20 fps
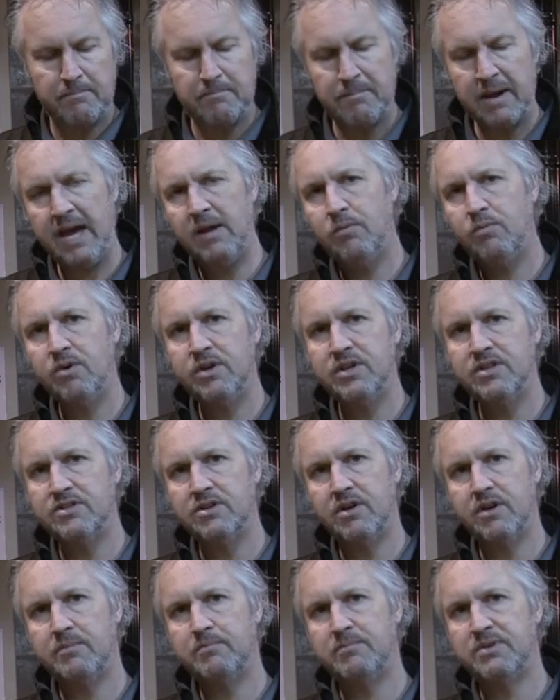Bad wood is
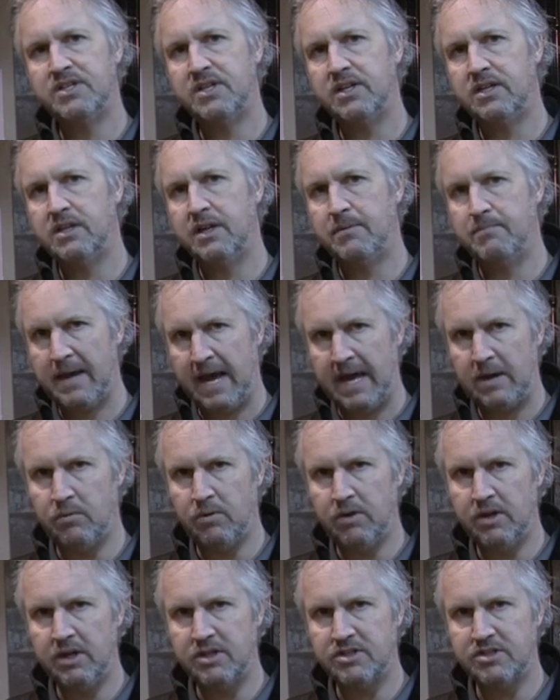not particularly bad
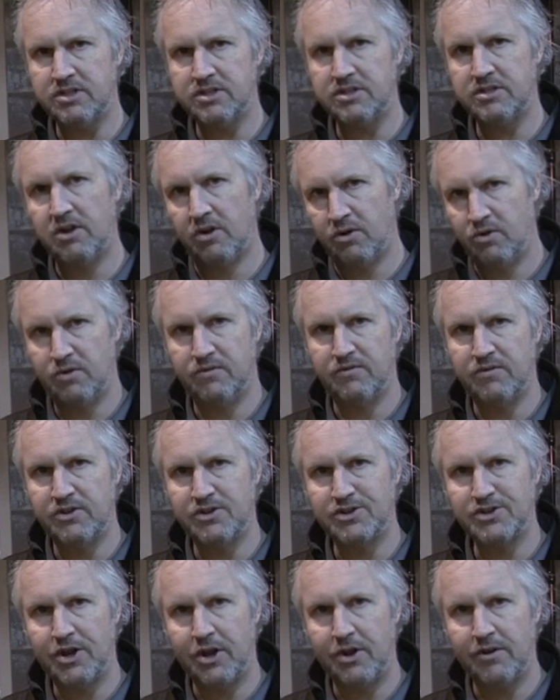wood, it's just not good for the
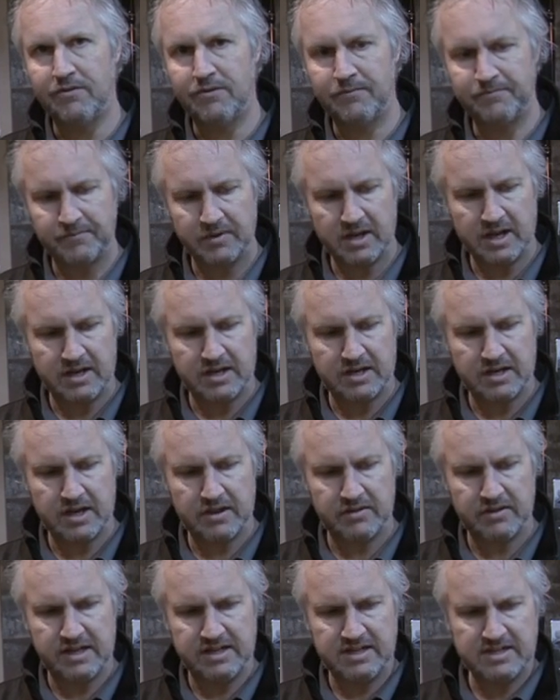stove.
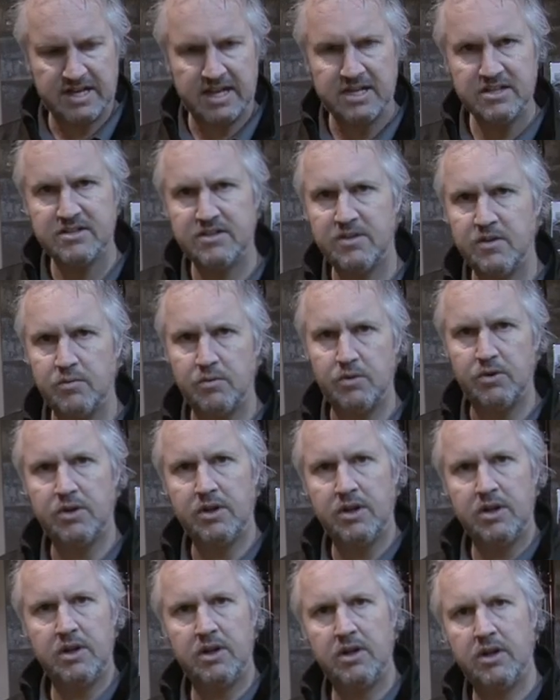The denser the wood,
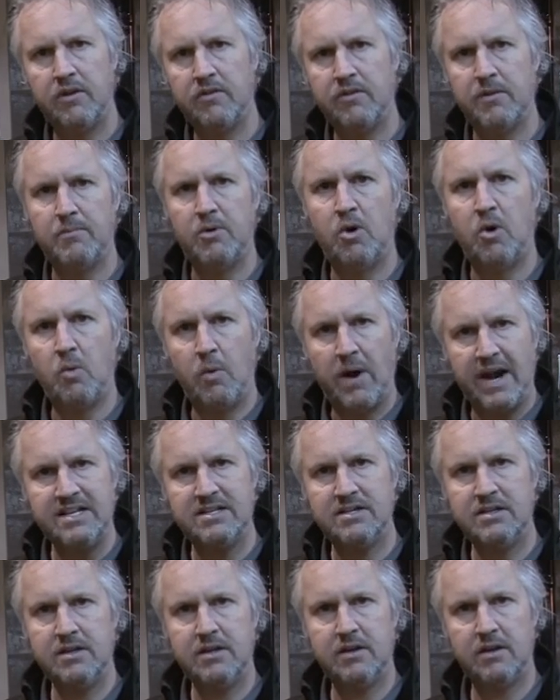the more
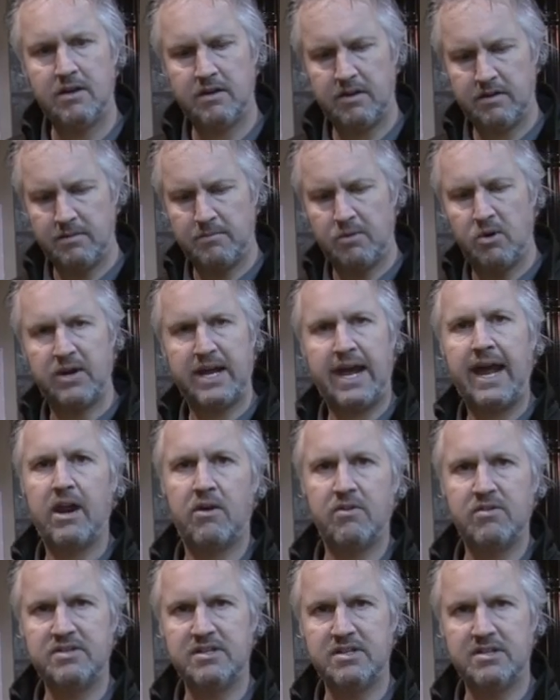weight in it, the more
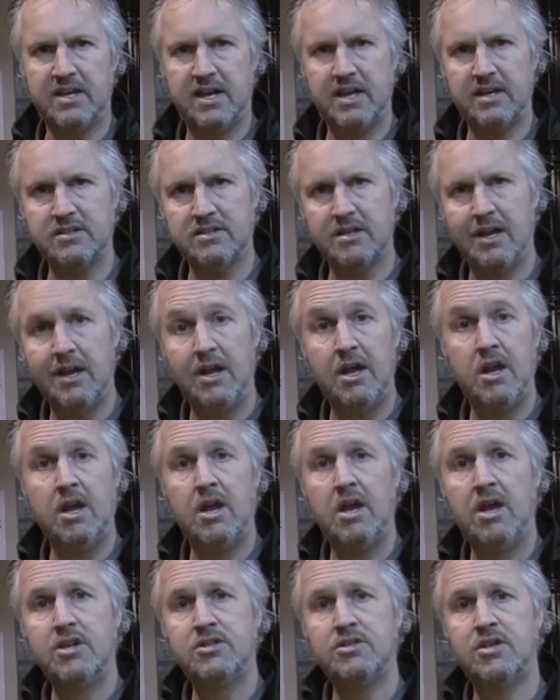calories this has.
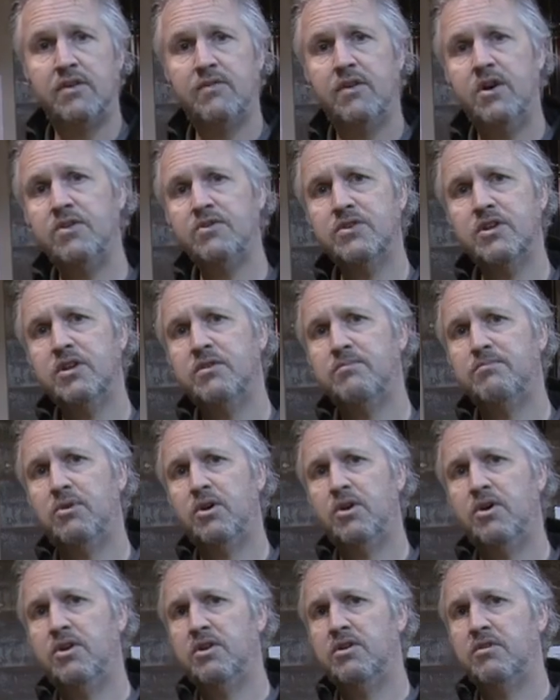So if I was going to
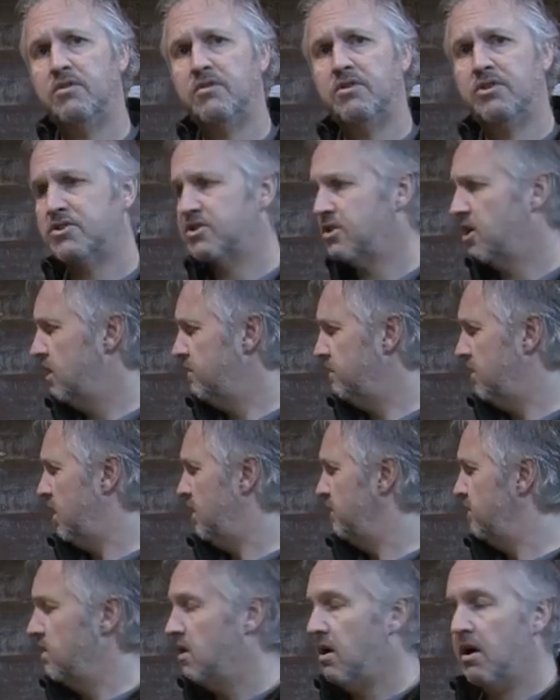burn the stove
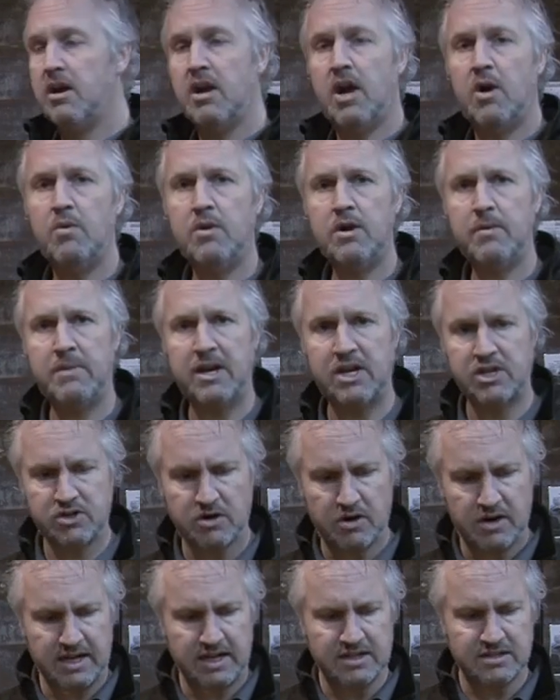overnight, I want to make
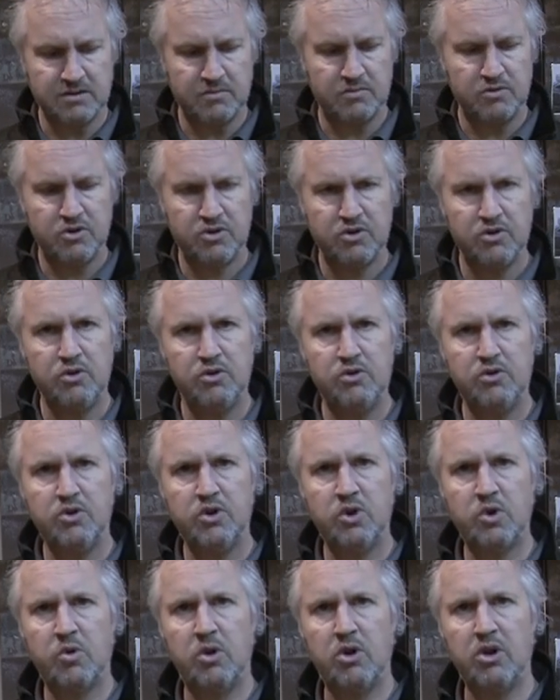sure I can get some good
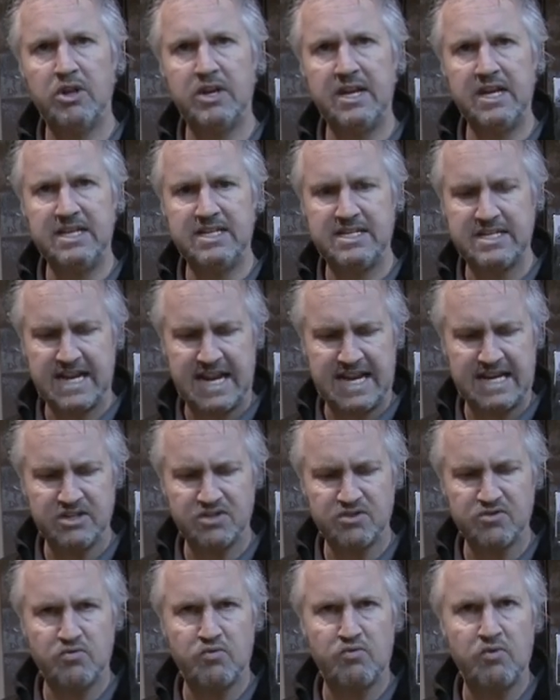quality,
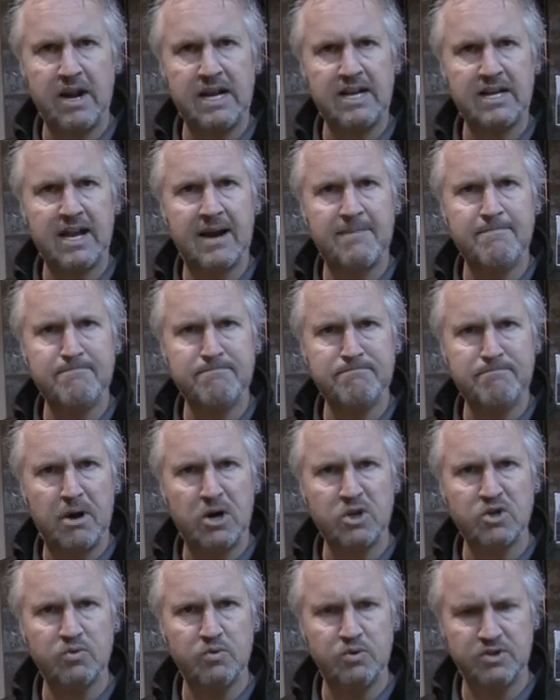dense, red gum
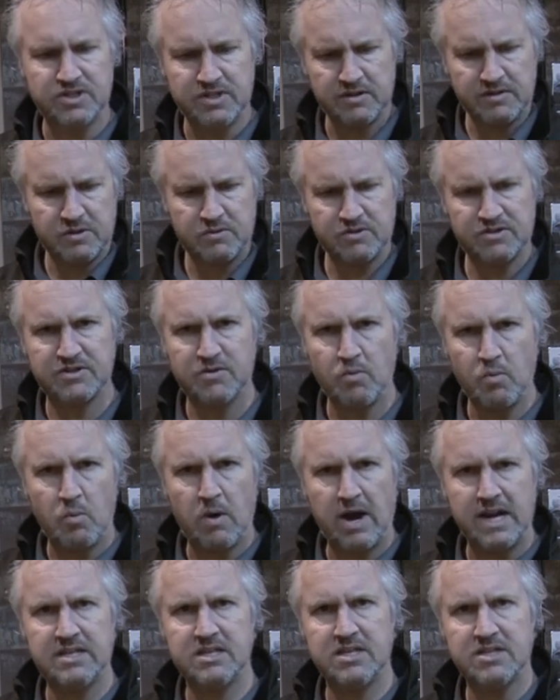boxwood, something with some
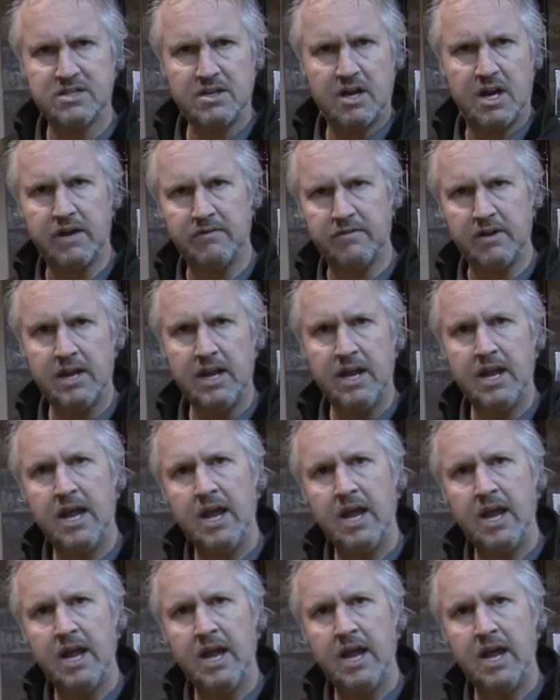weight inside of it,